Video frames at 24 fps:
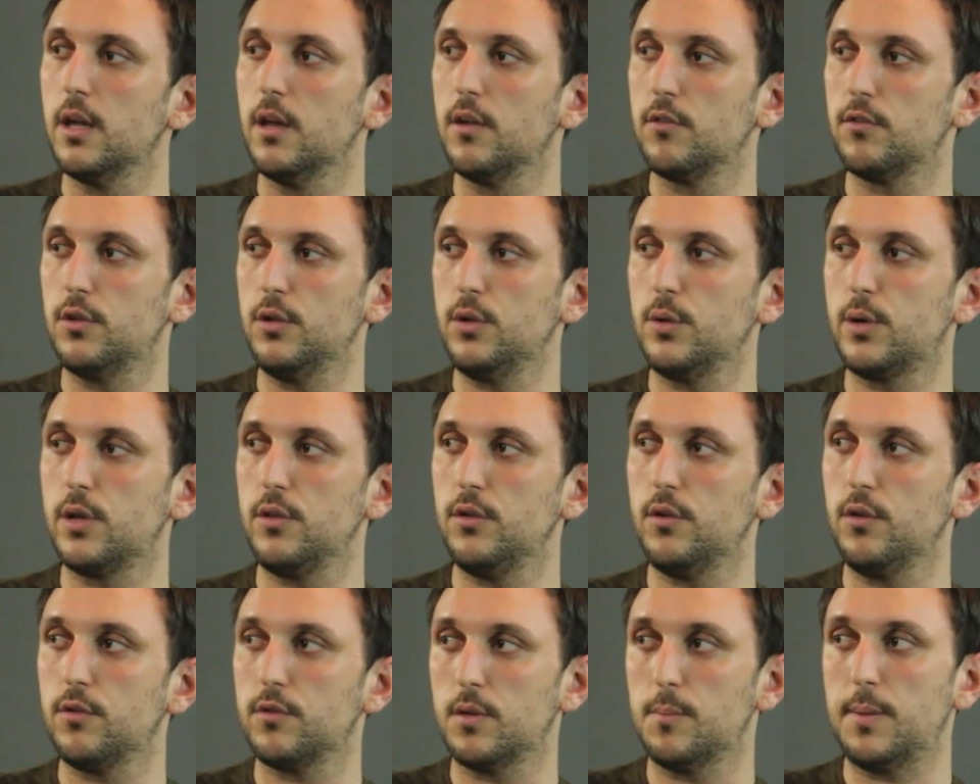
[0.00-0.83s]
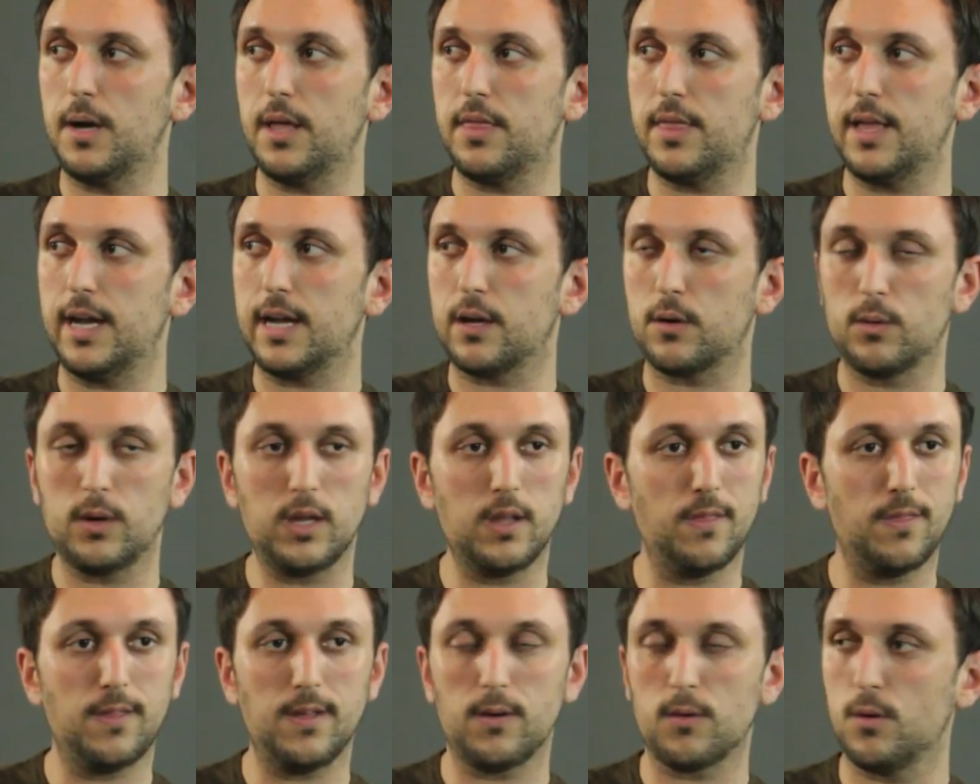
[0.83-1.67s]
so you can use the
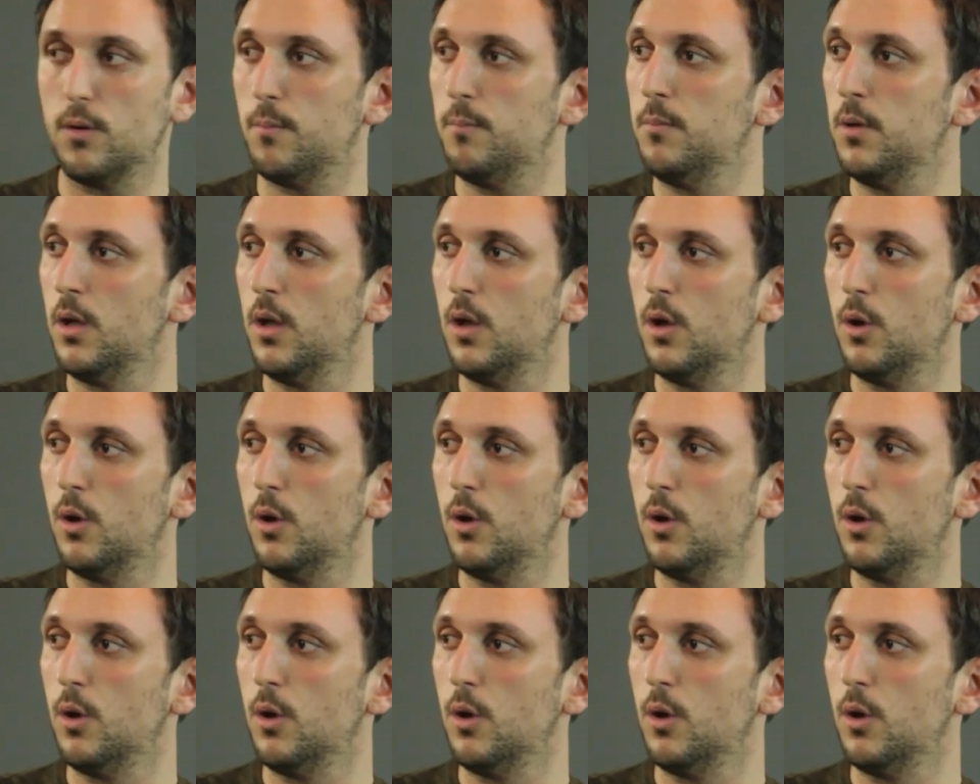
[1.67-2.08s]
Pythagorean theorem,